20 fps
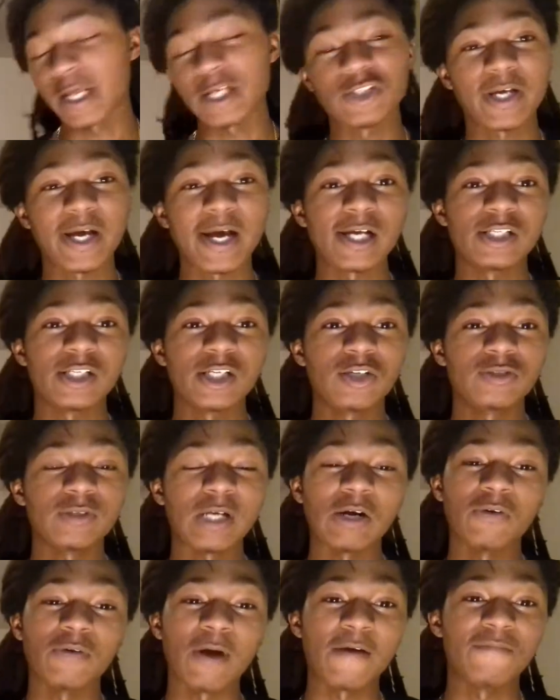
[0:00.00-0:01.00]
as you guys
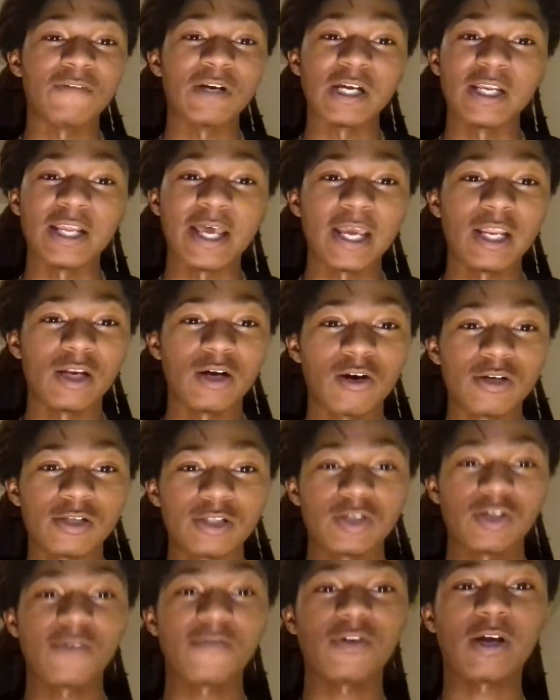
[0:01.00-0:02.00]
know, I fucking hate
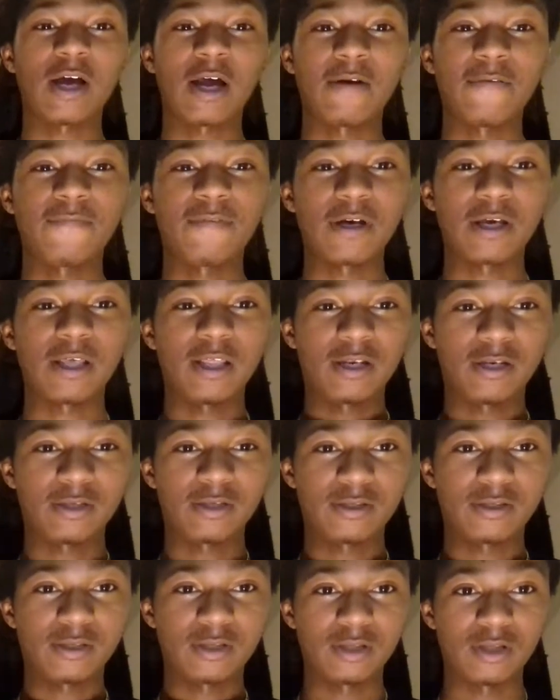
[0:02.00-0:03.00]
Naruto, even though I got a fucking
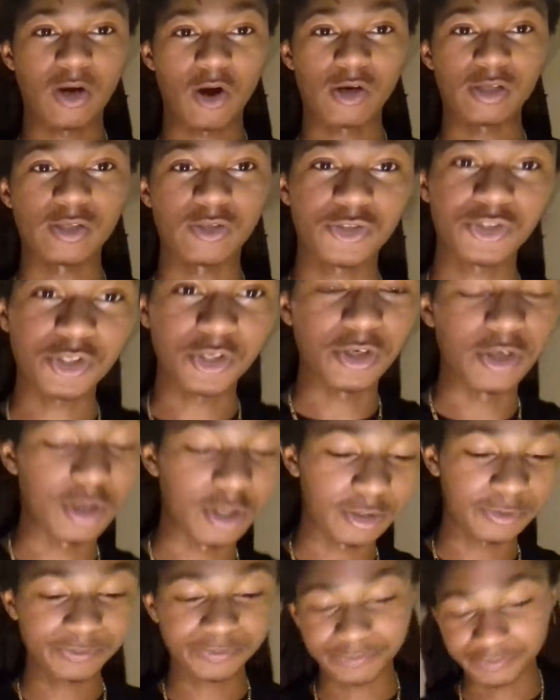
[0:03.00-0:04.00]
Naruto shirt
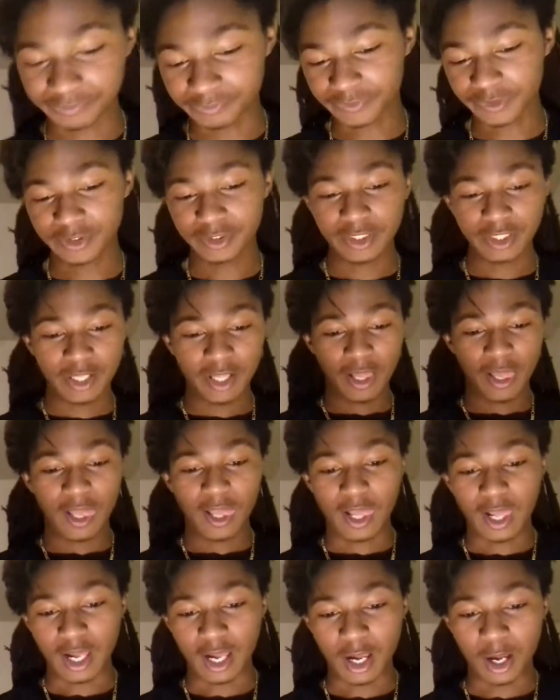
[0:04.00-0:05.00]
on.
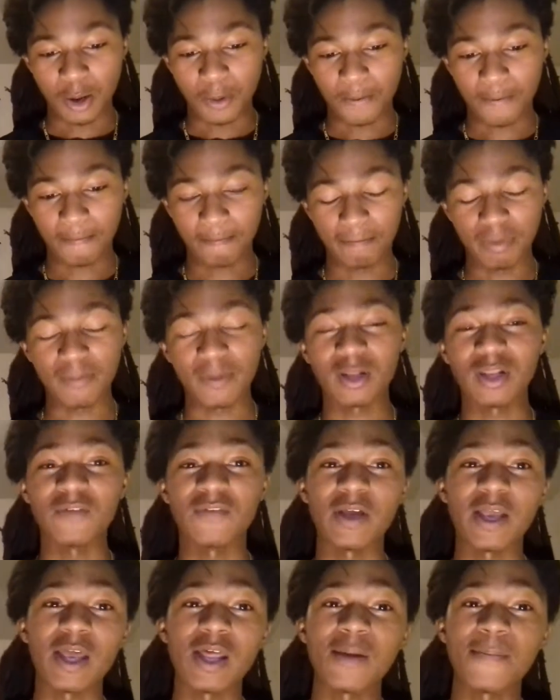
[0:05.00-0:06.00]
But my
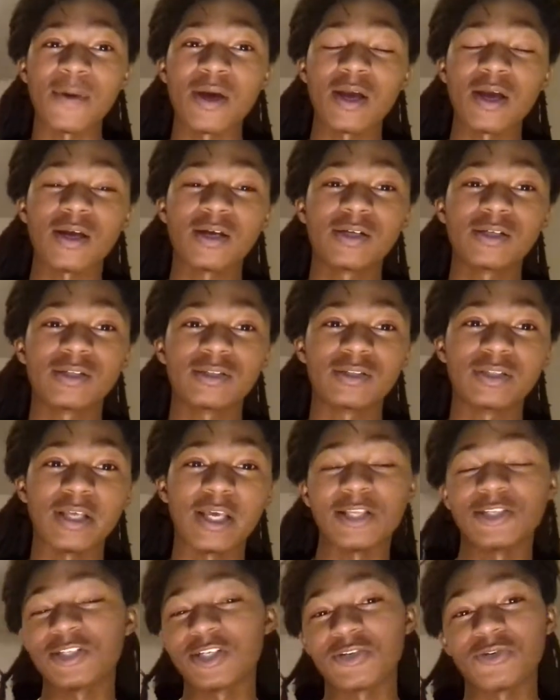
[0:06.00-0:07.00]
love of anime,
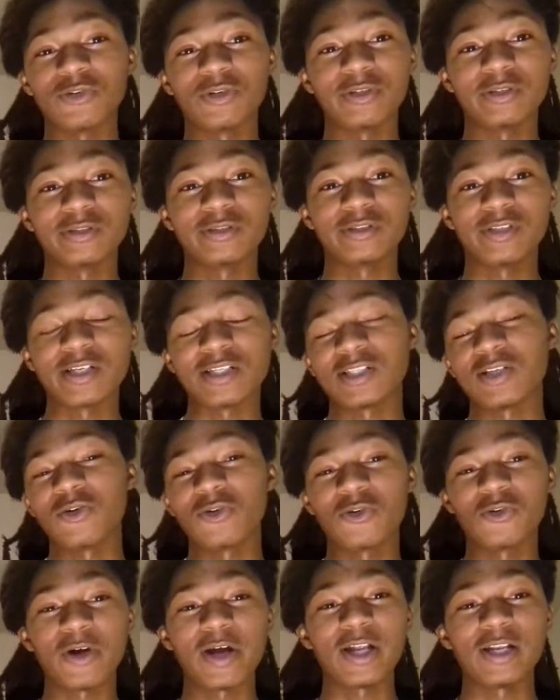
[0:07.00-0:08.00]
in general, is
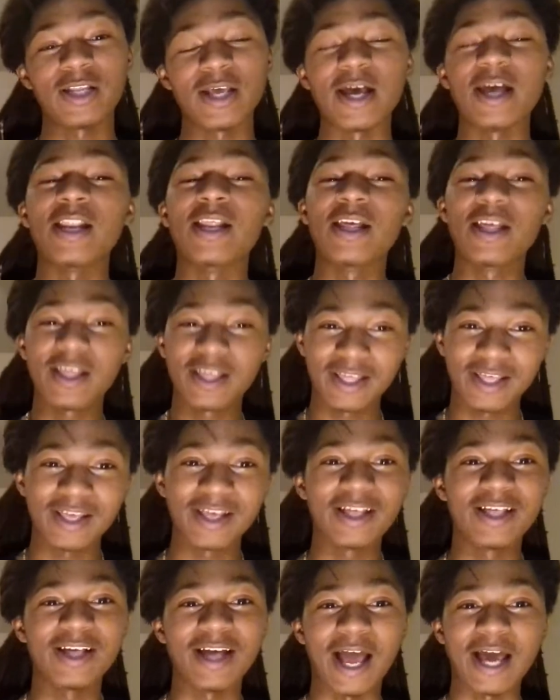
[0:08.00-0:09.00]
so great that
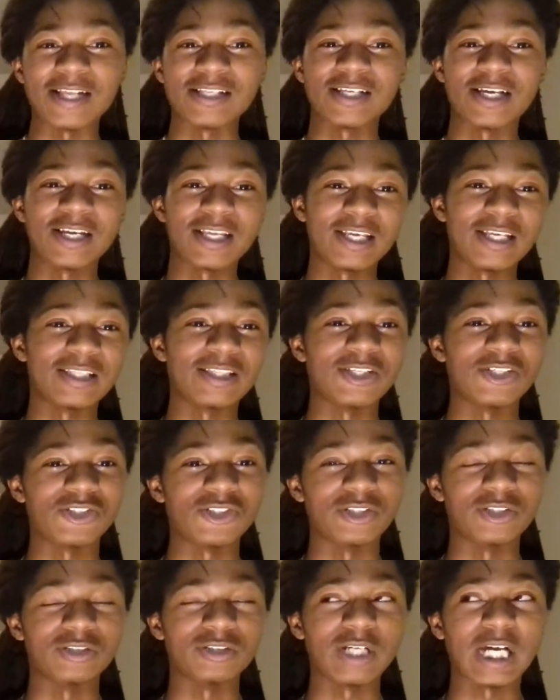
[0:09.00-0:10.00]
I decided to get this
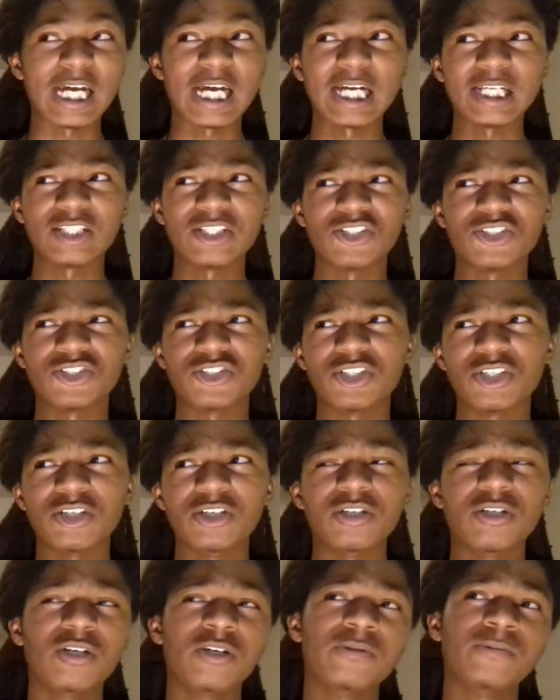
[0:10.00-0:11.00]
shirt. I got this
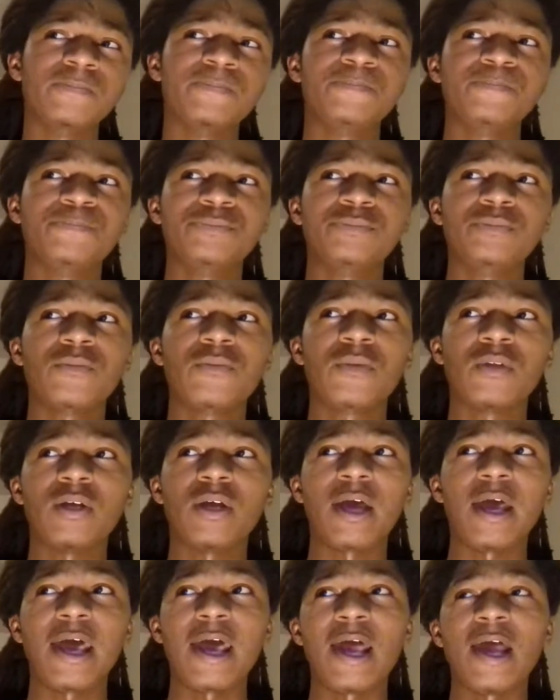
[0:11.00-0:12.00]
shirt
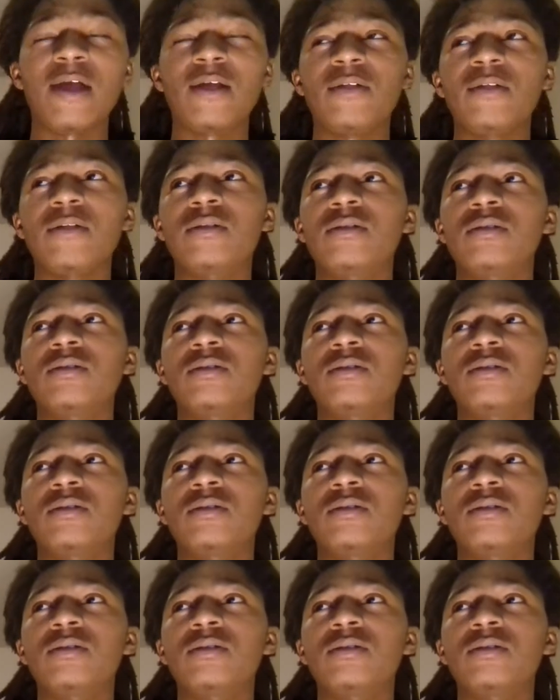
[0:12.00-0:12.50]
at